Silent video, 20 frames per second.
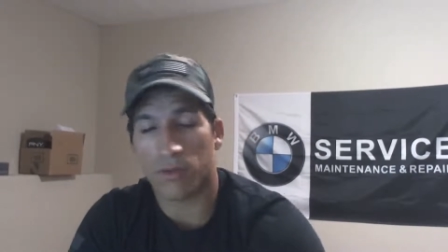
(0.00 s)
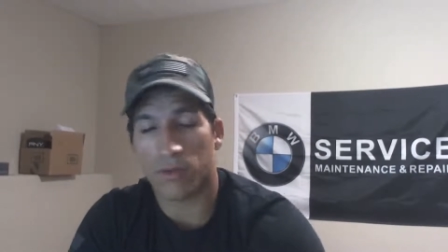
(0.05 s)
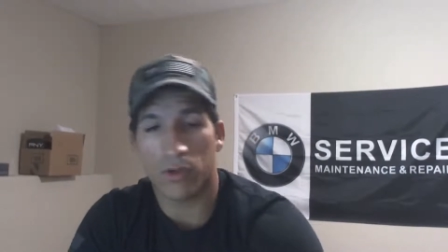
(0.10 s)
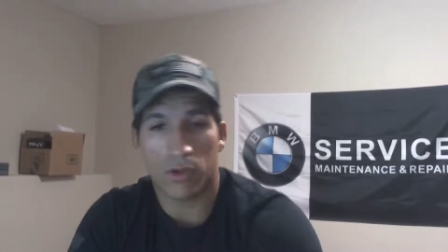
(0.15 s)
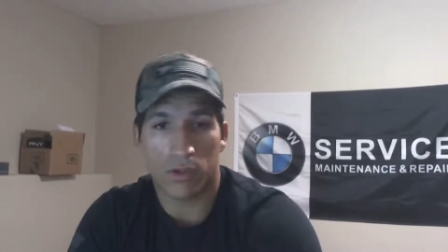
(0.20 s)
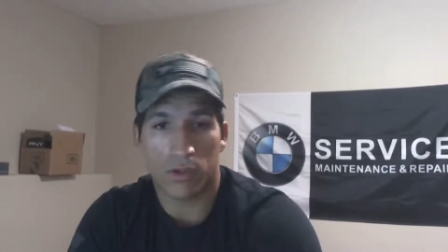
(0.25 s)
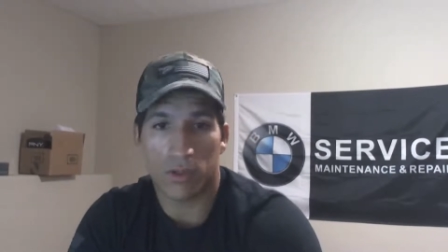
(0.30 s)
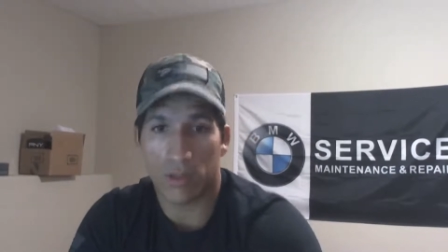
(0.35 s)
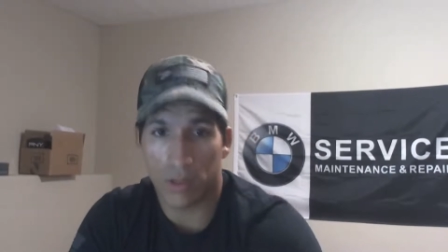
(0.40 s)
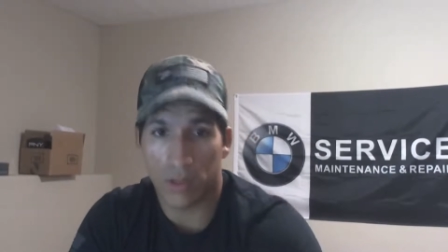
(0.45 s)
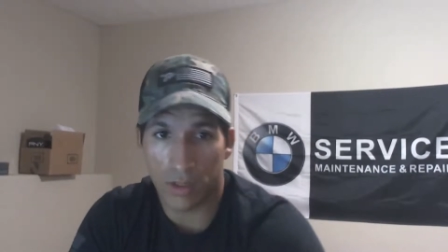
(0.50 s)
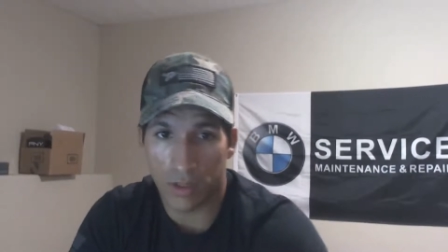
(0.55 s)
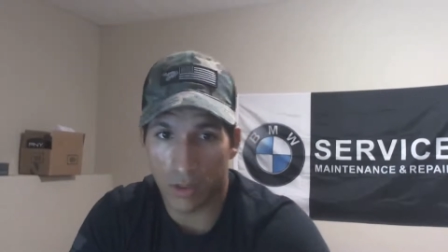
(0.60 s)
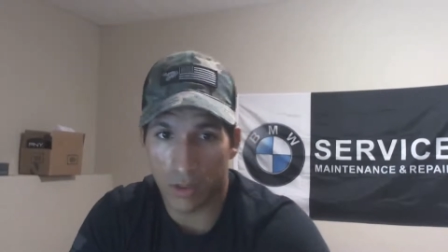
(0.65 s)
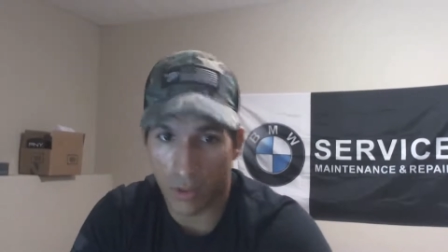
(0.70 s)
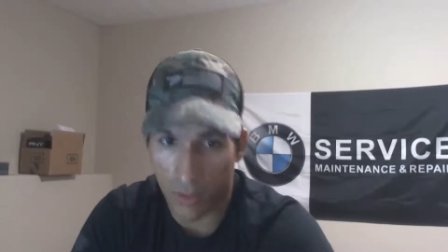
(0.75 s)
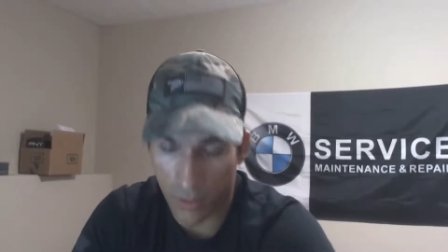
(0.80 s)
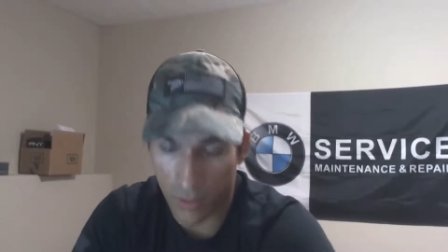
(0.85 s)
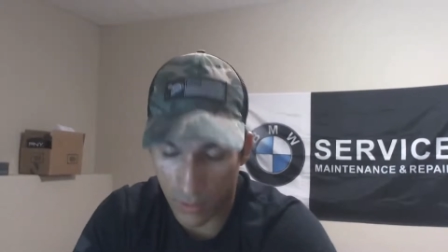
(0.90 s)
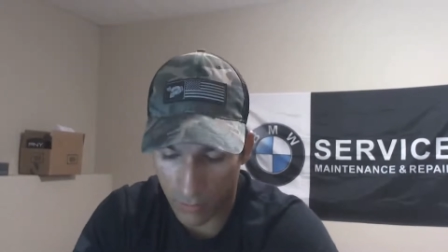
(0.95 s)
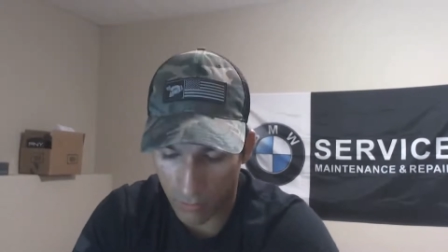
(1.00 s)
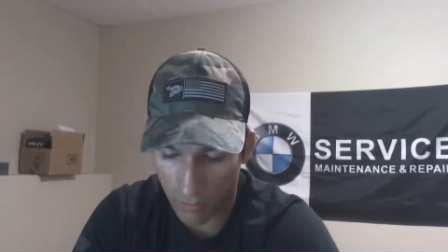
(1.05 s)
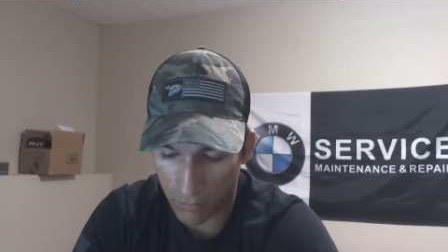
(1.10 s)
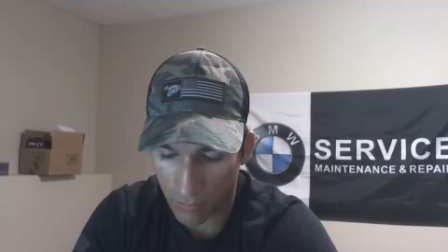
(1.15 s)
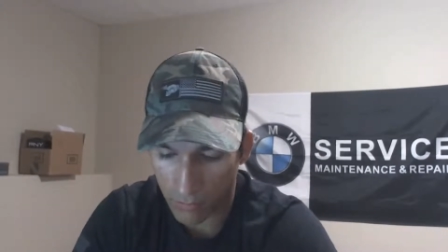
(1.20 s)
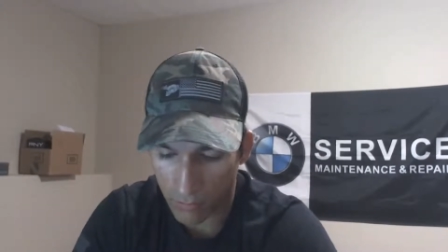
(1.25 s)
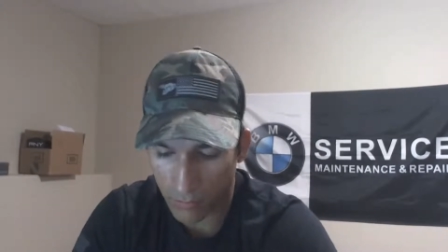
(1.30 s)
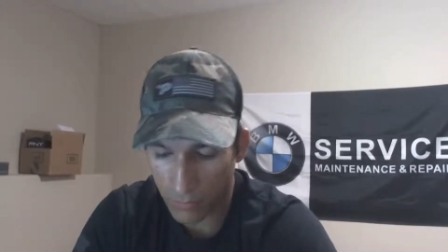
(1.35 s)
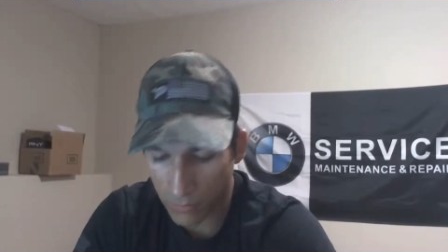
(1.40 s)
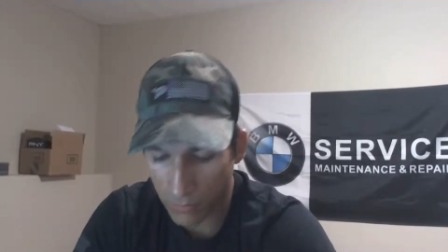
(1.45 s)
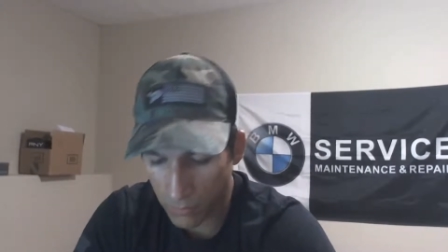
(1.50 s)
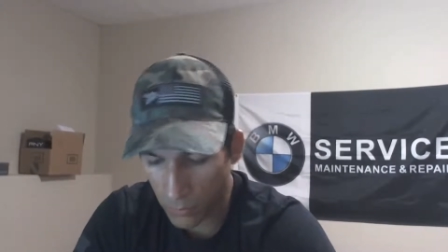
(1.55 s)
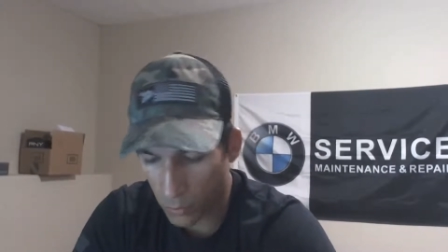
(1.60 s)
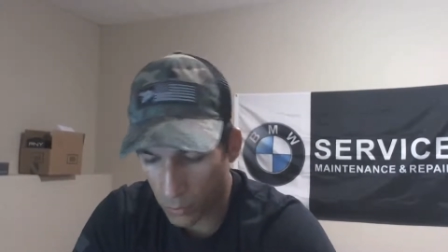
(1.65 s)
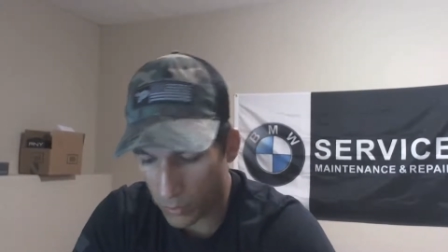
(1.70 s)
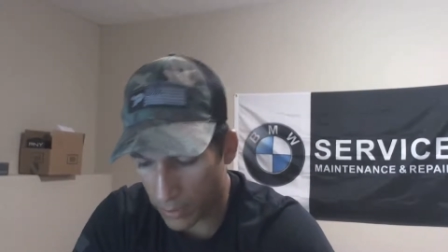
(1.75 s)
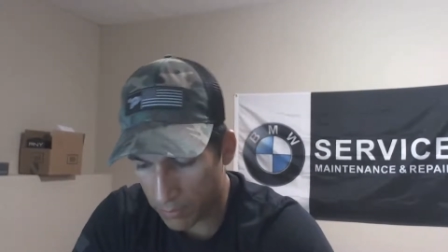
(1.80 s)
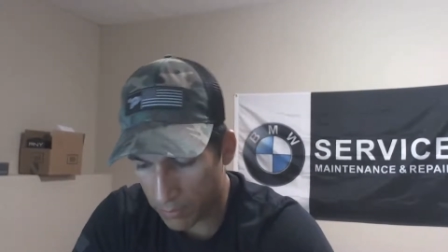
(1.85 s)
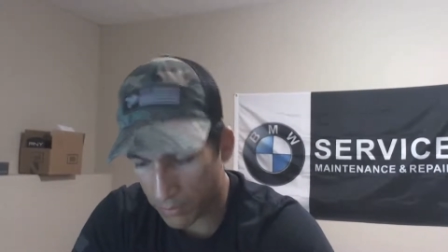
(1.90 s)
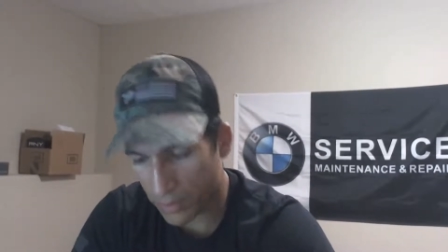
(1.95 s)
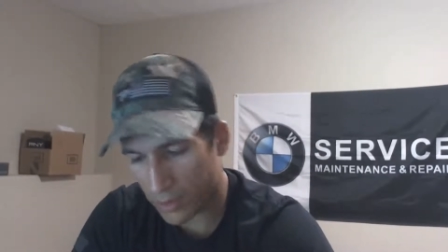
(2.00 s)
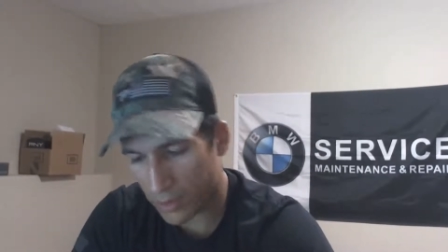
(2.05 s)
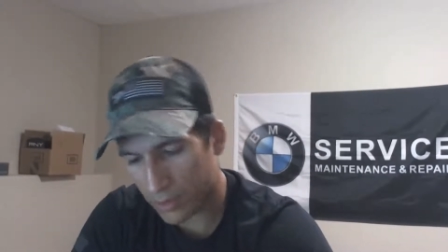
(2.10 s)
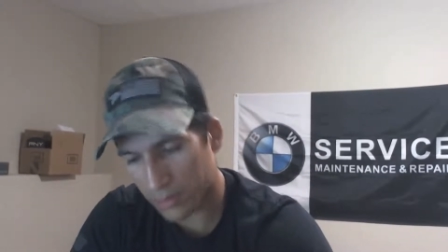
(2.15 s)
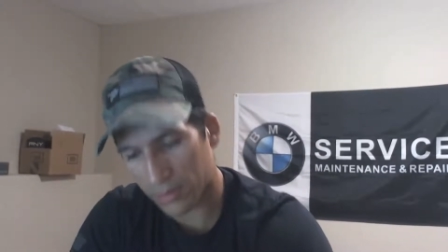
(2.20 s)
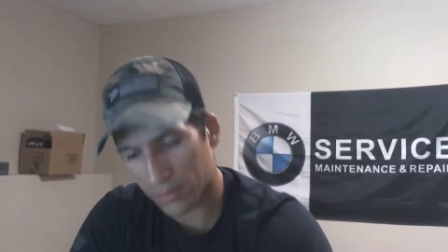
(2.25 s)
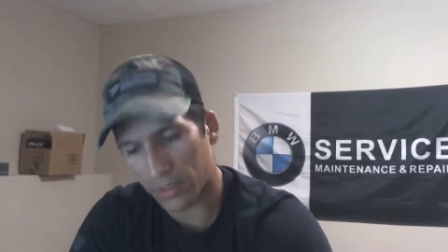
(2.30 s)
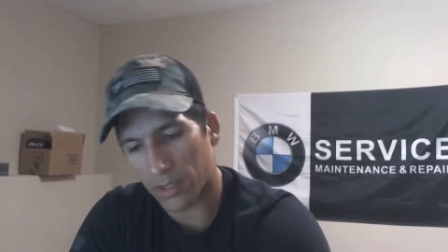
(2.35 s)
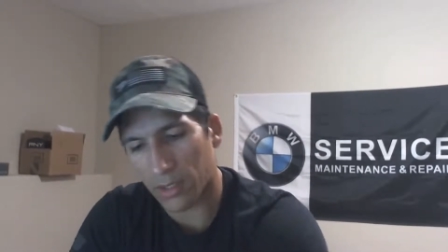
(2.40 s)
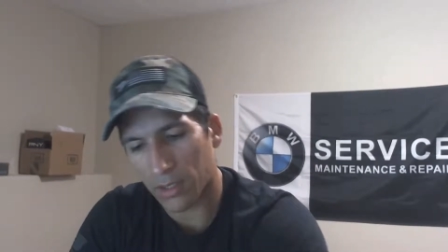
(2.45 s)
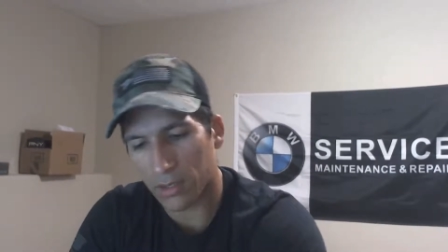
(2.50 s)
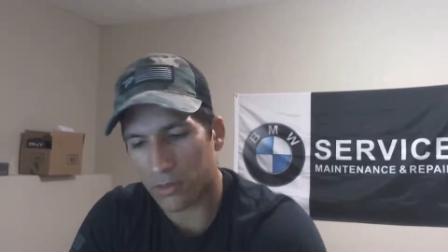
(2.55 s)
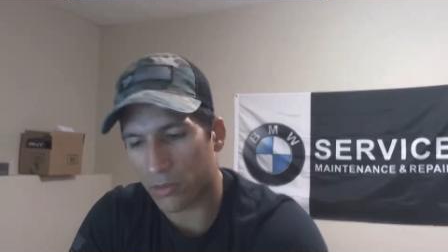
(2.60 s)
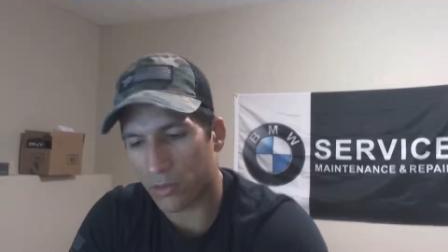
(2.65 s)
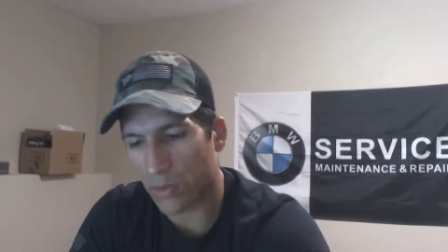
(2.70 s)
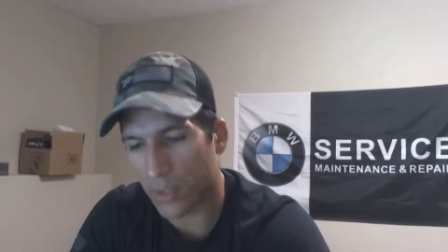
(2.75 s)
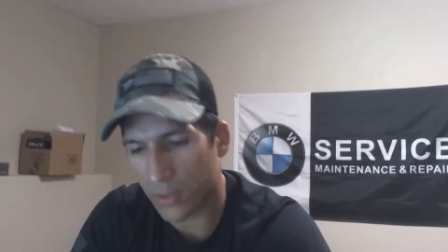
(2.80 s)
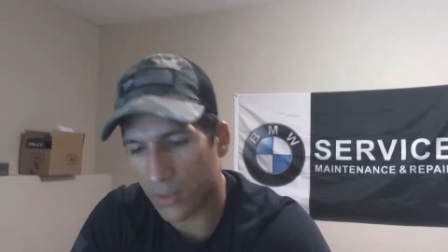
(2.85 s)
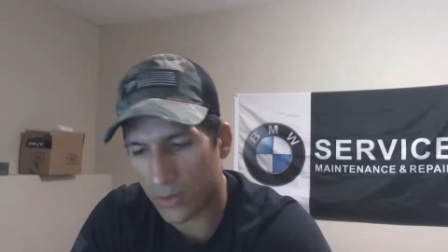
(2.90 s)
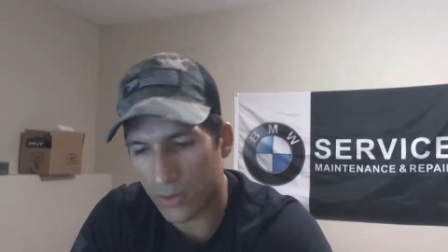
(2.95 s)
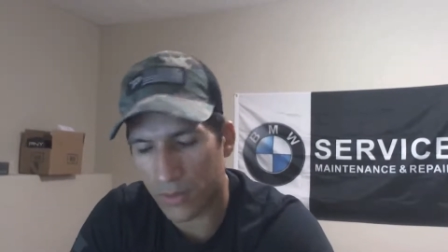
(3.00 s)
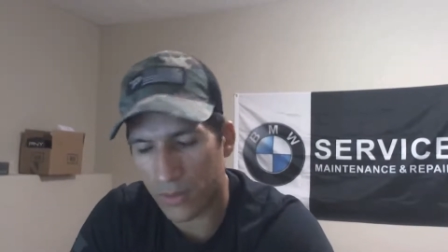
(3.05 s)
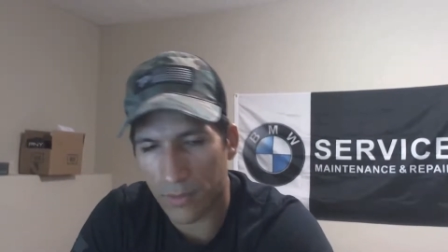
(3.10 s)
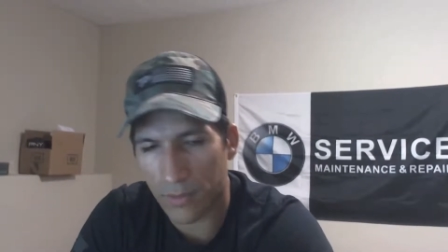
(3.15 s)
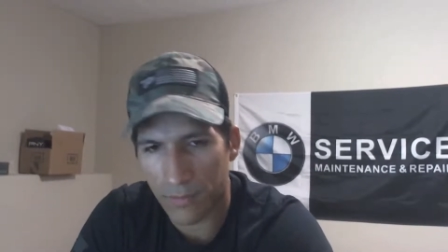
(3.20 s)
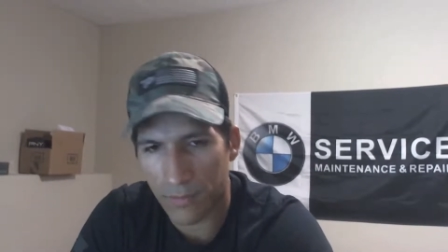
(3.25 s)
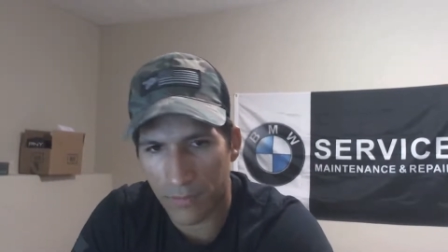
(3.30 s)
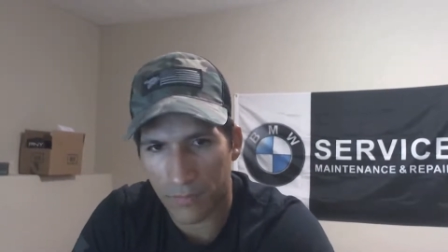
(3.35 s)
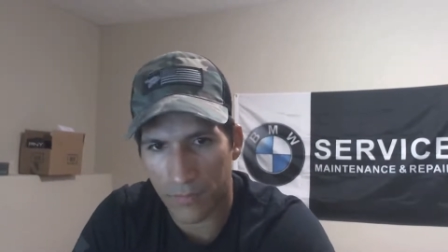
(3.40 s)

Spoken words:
you need yours rebuilt, send it to us.